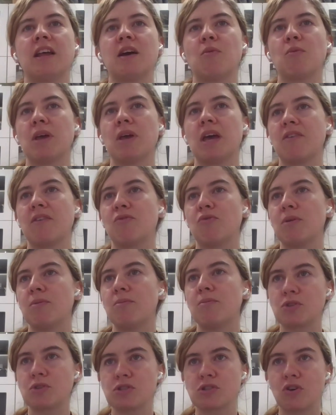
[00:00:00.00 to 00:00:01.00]
And then
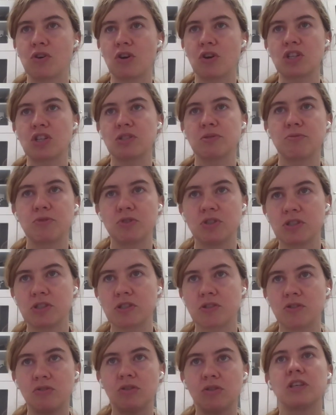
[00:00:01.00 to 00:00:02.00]
we have one more
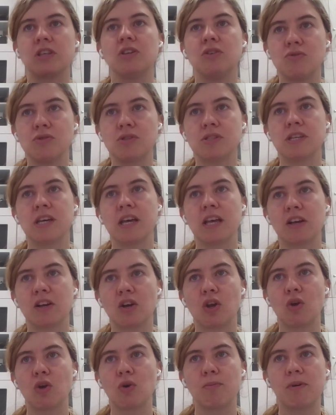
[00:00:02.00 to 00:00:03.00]
scholarship, which is called the
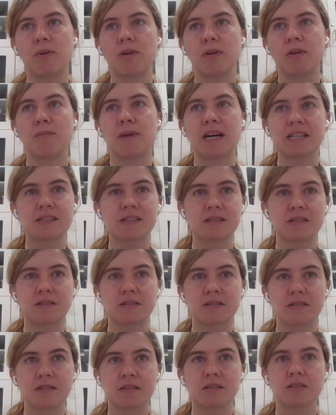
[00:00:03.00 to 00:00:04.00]
UCL Global
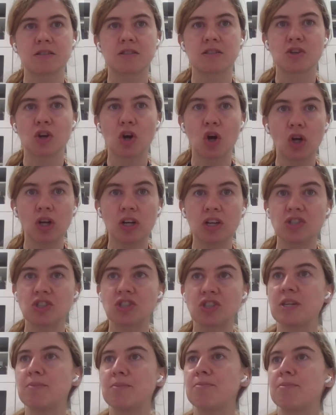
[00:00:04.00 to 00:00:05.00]
Masters
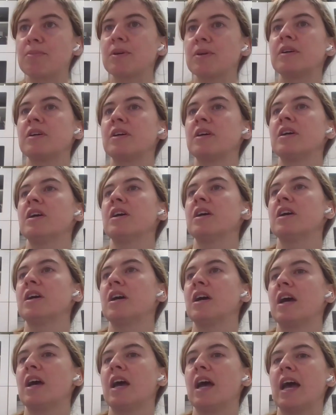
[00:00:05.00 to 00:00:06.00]
Scholarship.
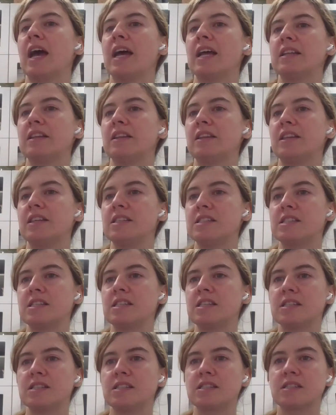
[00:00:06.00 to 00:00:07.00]
And
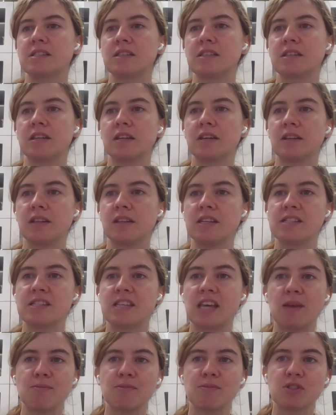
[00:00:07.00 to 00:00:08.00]
this
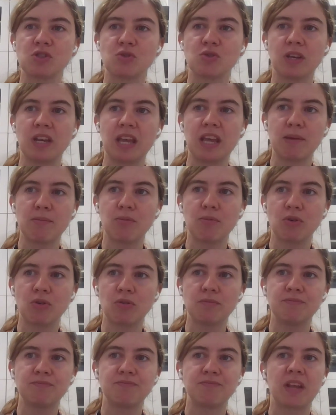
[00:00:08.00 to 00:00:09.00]
aims to
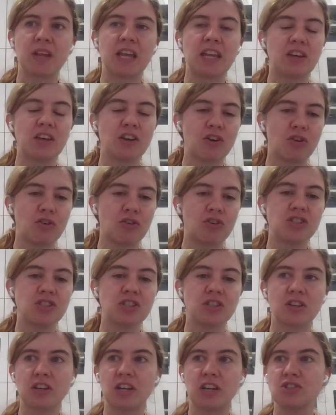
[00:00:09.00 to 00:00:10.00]
enable and encourage
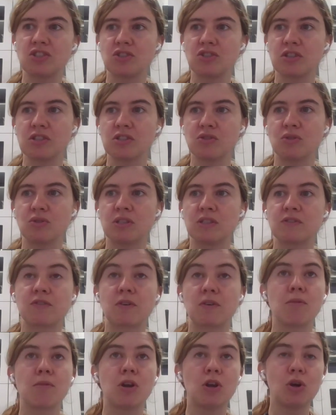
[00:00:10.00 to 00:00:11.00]
international students
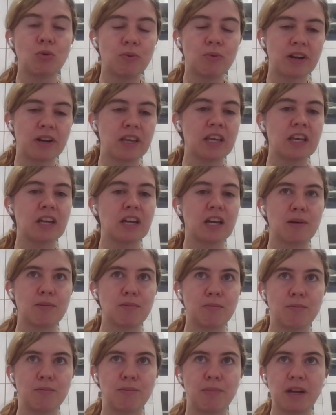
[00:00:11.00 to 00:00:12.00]
from lower
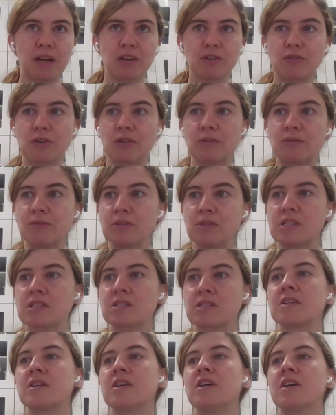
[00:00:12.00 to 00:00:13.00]
income backgrounds